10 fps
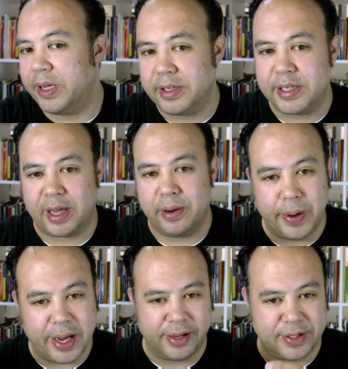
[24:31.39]
we can take
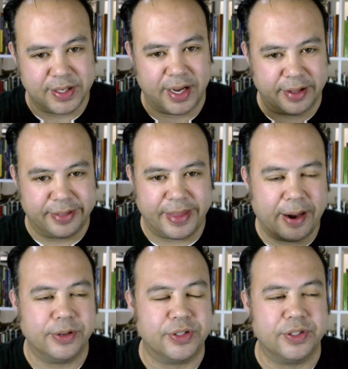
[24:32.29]
away and say,
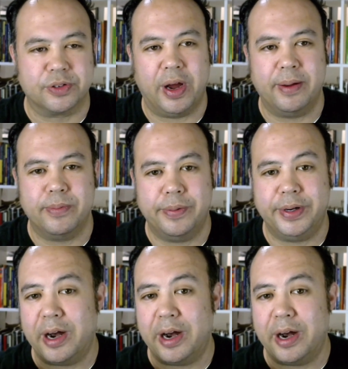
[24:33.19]
that was this great moment.